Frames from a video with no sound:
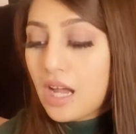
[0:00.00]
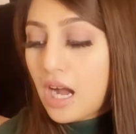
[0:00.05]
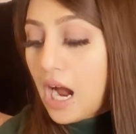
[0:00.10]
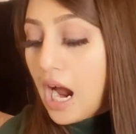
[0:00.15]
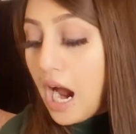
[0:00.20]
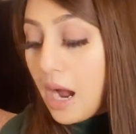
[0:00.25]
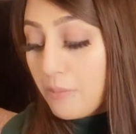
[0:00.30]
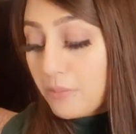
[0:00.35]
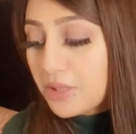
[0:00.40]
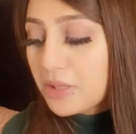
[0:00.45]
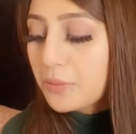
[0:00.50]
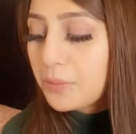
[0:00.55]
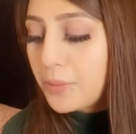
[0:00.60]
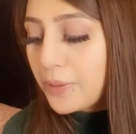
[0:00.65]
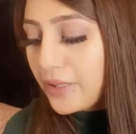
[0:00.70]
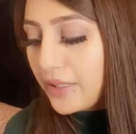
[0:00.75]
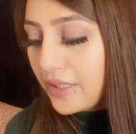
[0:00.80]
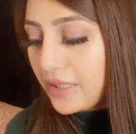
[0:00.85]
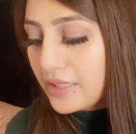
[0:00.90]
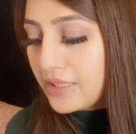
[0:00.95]
I'm
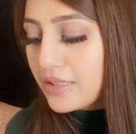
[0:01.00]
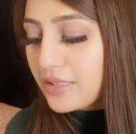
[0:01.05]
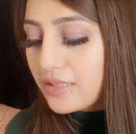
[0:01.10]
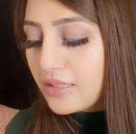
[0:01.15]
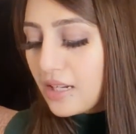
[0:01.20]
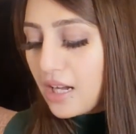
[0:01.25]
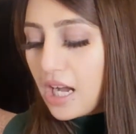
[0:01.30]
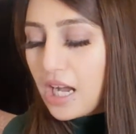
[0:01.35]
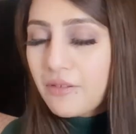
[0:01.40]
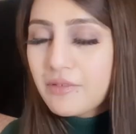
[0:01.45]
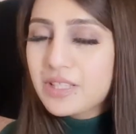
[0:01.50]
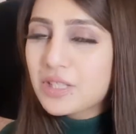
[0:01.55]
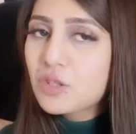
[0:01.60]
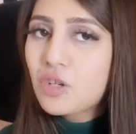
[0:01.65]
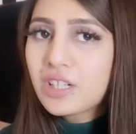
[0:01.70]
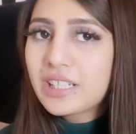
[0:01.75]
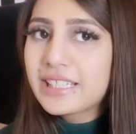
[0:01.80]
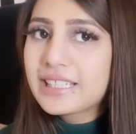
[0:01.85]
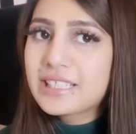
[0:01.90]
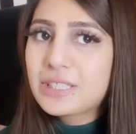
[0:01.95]
surprised. I was
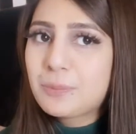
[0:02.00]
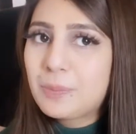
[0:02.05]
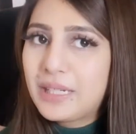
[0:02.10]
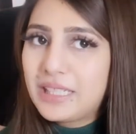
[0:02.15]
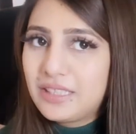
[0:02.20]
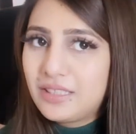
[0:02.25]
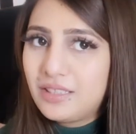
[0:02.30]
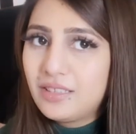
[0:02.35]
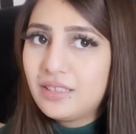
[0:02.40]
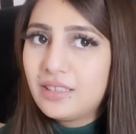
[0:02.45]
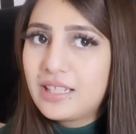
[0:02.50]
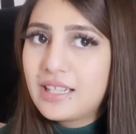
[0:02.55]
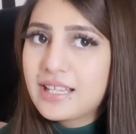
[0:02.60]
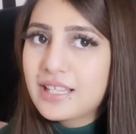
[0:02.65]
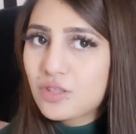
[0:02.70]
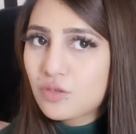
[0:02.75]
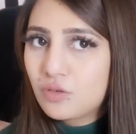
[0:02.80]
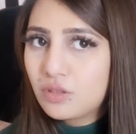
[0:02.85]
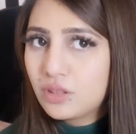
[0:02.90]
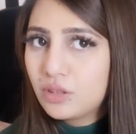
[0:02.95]
not expecting that
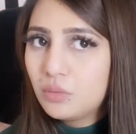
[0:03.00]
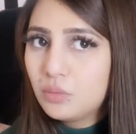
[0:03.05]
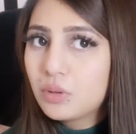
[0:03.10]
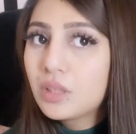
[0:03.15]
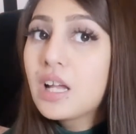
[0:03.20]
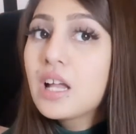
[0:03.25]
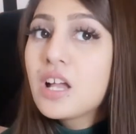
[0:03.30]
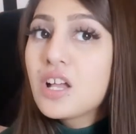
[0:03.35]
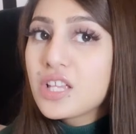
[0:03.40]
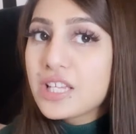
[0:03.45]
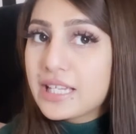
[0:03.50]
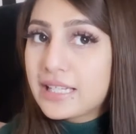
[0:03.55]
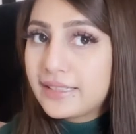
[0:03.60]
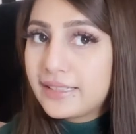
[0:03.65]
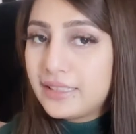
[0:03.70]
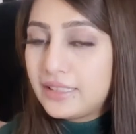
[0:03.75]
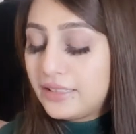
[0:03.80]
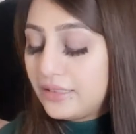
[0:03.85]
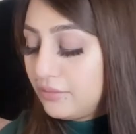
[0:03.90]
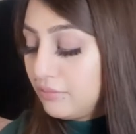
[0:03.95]
it's gonna look
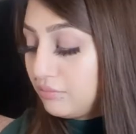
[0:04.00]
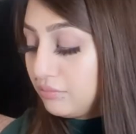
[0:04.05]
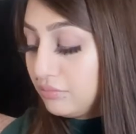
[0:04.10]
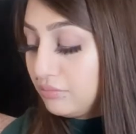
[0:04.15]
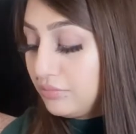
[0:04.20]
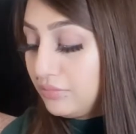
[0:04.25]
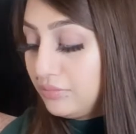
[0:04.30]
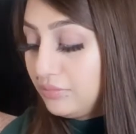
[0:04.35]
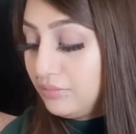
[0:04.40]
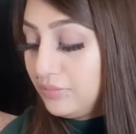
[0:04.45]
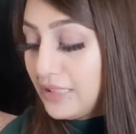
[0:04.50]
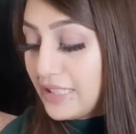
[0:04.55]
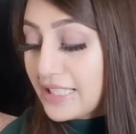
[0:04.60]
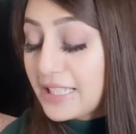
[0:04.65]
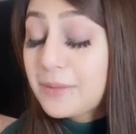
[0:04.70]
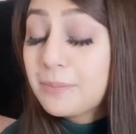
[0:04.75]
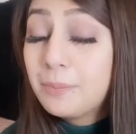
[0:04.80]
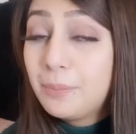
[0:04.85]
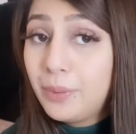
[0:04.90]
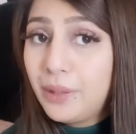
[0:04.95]
this
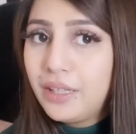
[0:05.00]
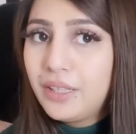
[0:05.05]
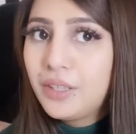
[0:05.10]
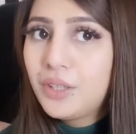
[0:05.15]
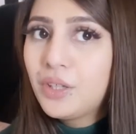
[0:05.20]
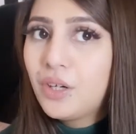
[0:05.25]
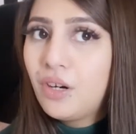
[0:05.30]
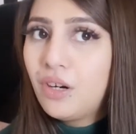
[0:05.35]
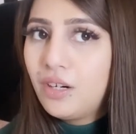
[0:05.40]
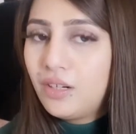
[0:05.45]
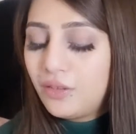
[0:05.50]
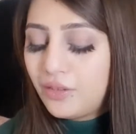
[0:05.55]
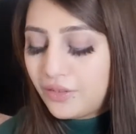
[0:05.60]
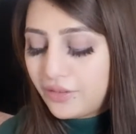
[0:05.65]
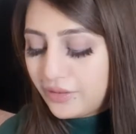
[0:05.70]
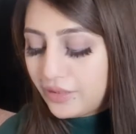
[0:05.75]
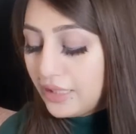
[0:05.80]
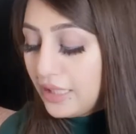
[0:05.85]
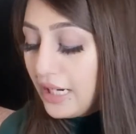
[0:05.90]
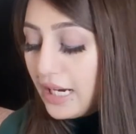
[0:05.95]
big,
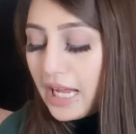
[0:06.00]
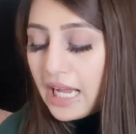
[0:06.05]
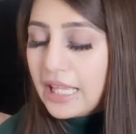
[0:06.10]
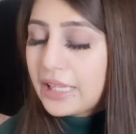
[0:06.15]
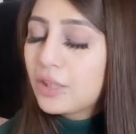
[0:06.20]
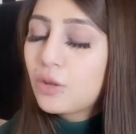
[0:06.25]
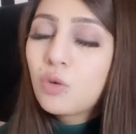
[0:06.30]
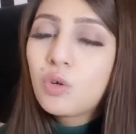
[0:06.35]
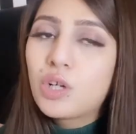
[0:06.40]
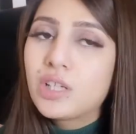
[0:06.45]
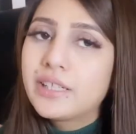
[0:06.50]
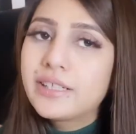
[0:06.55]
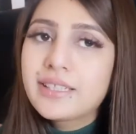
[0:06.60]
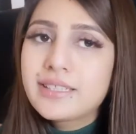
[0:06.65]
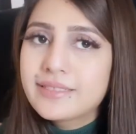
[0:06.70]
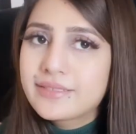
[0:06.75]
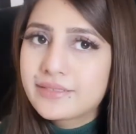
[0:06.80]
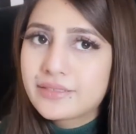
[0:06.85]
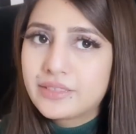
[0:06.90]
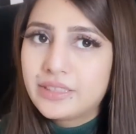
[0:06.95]
and the quality
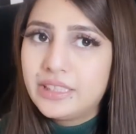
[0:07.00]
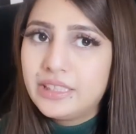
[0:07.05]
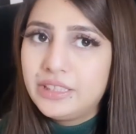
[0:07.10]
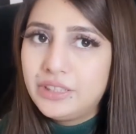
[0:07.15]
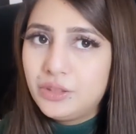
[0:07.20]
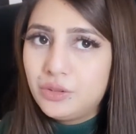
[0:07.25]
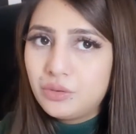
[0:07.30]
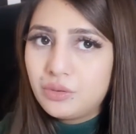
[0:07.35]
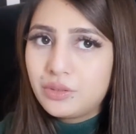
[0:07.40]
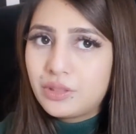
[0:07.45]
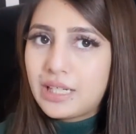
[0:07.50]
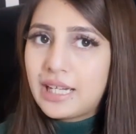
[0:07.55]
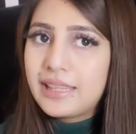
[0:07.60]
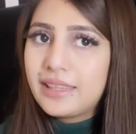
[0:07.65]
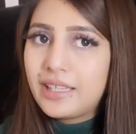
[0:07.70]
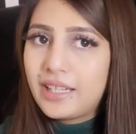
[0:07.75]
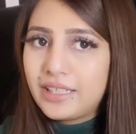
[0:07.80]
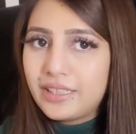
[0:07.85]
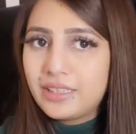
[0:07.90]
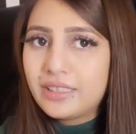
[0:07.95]
is really good. I
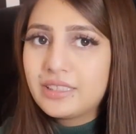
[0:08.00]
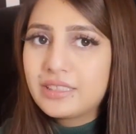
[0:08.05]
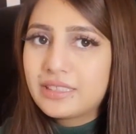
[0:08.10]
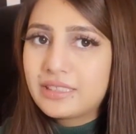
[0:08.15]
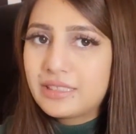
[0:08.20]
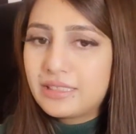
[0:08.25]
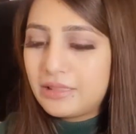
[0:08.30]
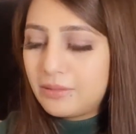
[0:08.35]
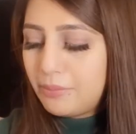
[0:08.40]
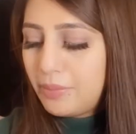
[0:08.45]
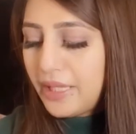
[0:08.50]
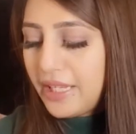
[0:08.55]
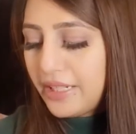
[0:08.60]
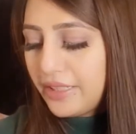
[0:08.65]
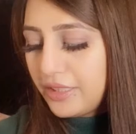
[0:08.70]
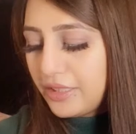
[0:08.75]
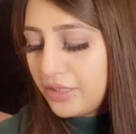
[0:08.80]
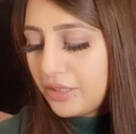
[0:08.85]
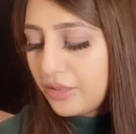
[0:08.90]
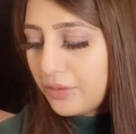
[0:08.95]
like this
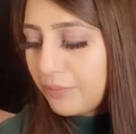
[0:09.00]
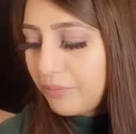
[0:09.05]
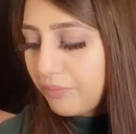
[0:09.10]
blanket.